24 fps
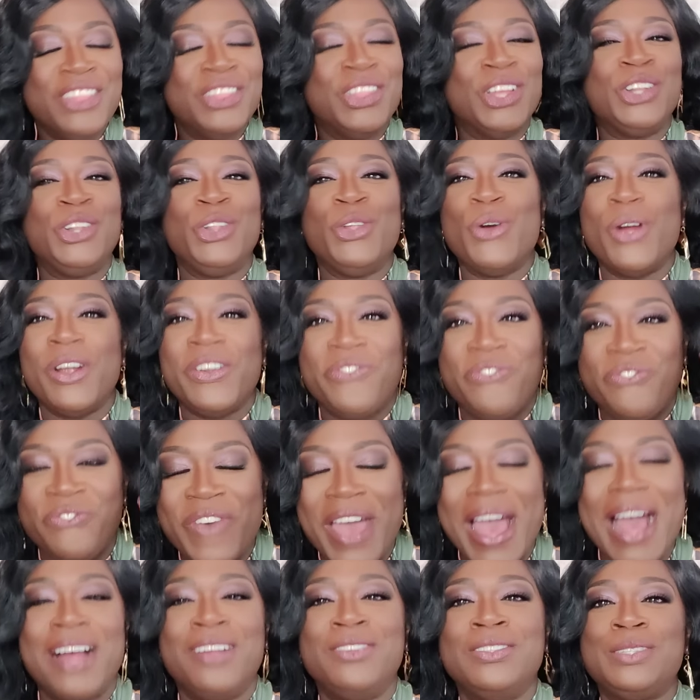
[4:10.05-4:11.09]
The Lord
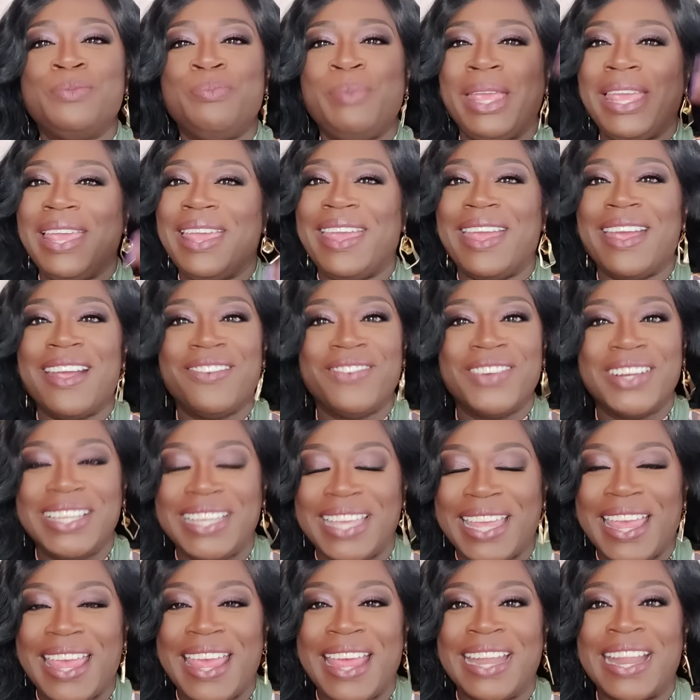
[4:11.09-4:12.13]
found me here
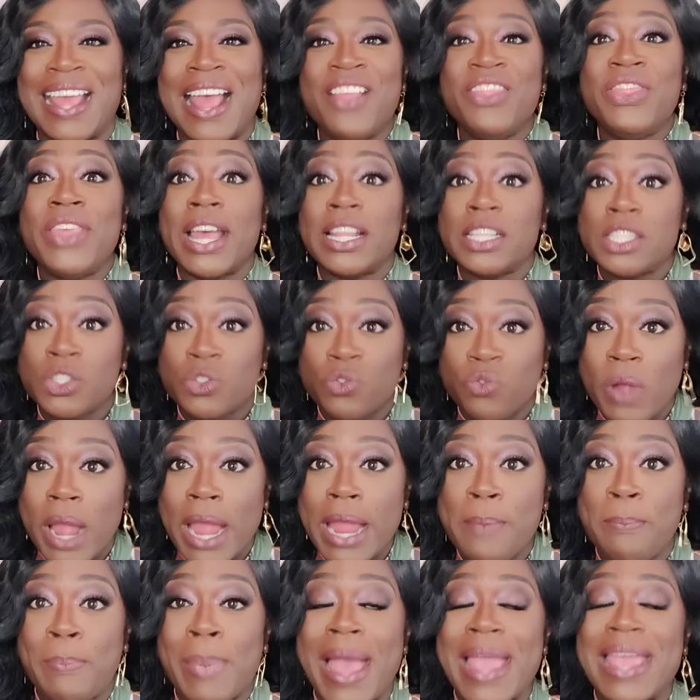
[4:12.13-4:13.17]
again. That's
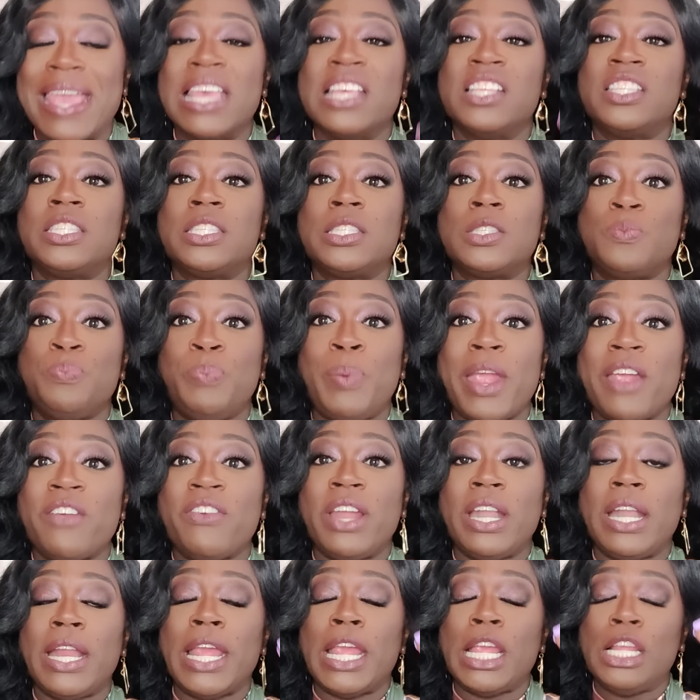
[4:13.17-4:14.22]
right. By his
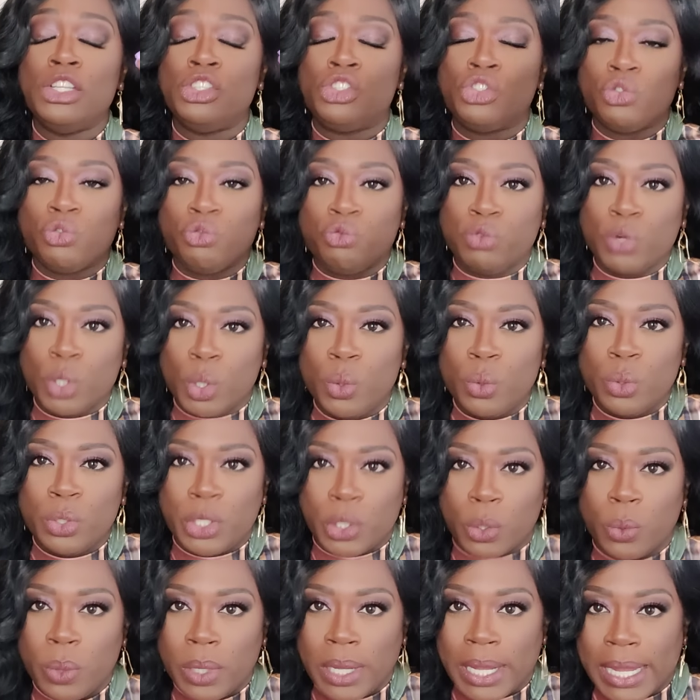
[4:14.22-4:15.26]
spirit, he drew
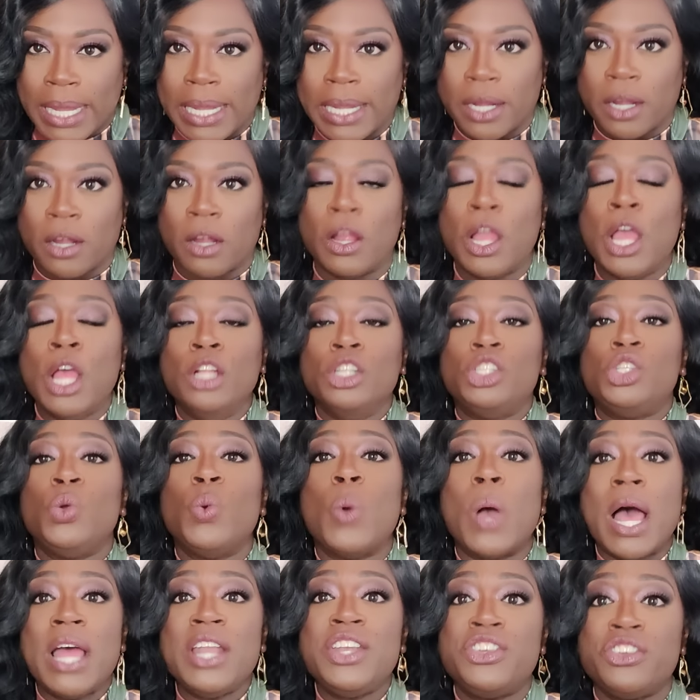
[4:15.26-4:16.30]
you here
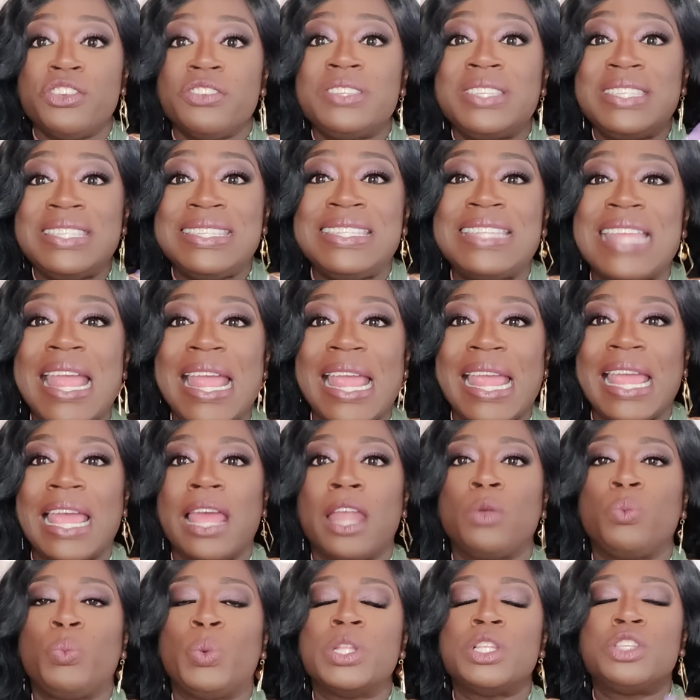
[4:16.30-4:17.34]
to
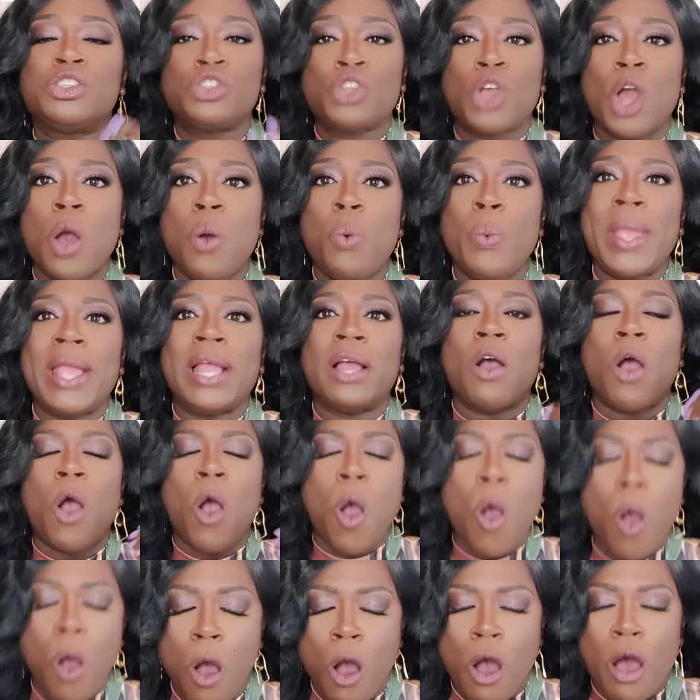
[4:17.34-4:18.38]
understand what's going
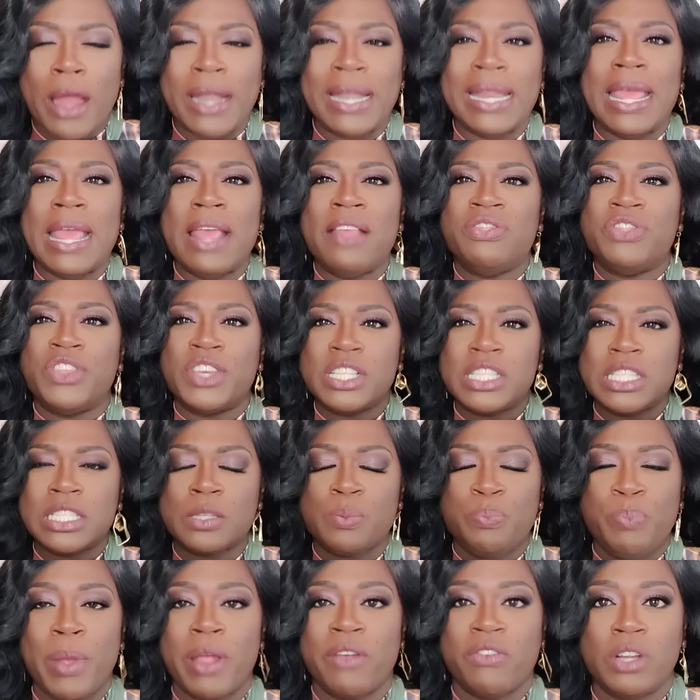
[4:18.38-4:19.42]
on in the
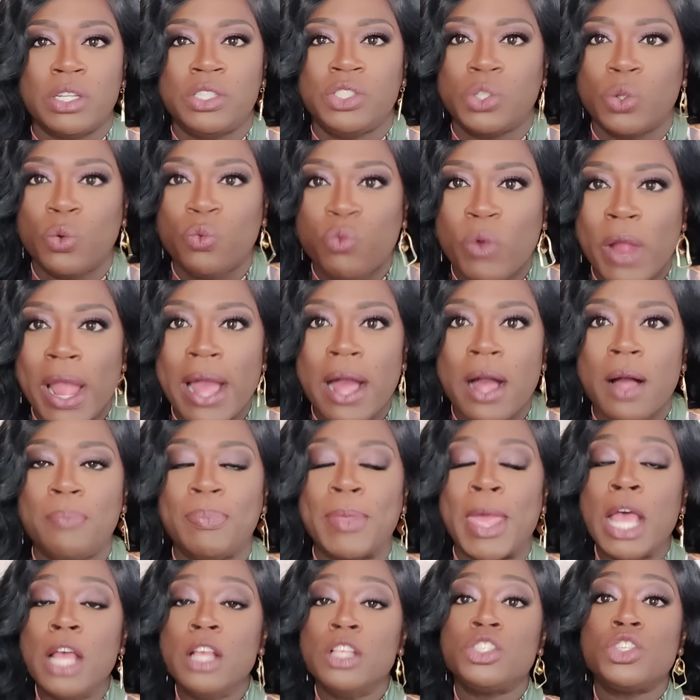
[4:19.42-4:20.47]
spiritual realm.